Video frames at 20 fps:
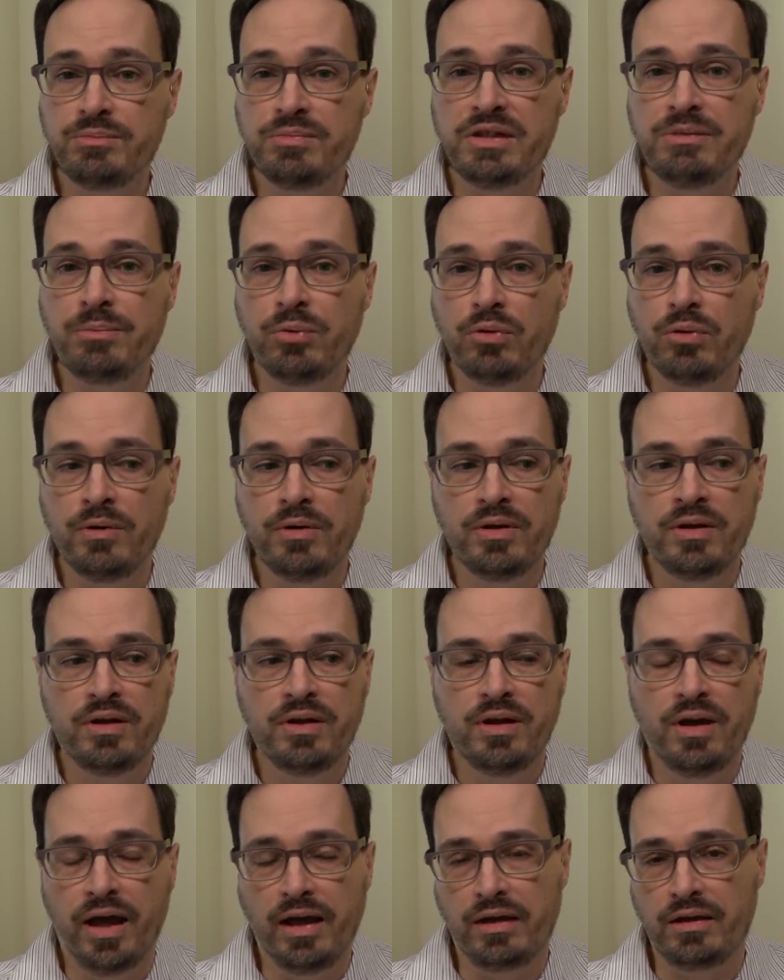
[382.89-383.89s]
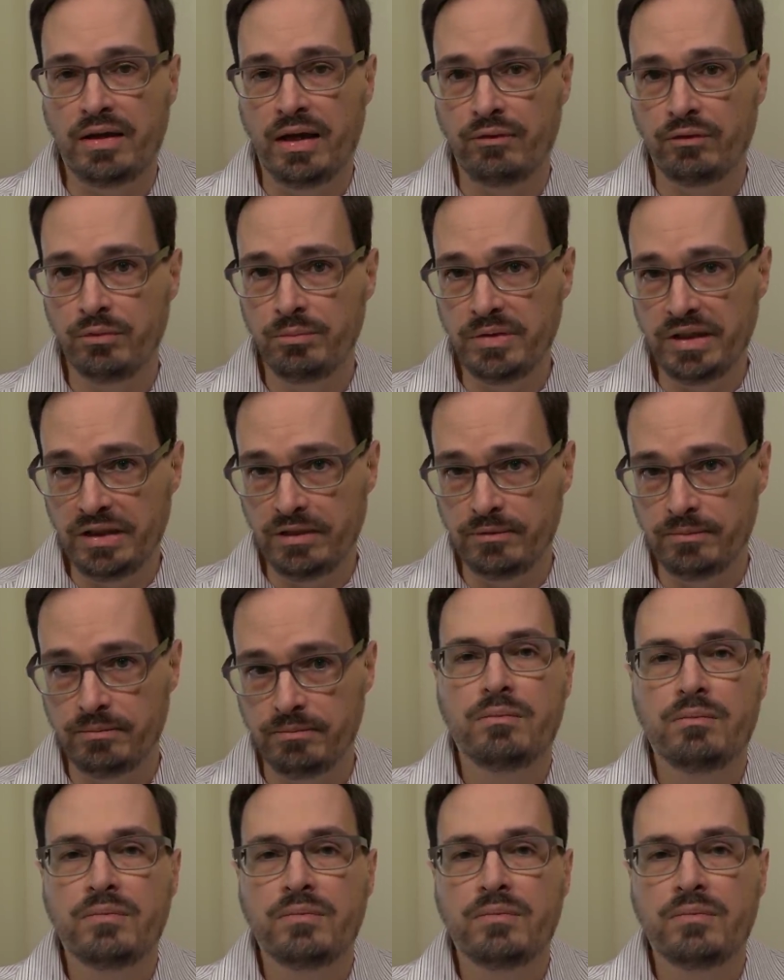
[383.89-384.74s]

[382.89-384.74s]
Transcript: people I could ever meet,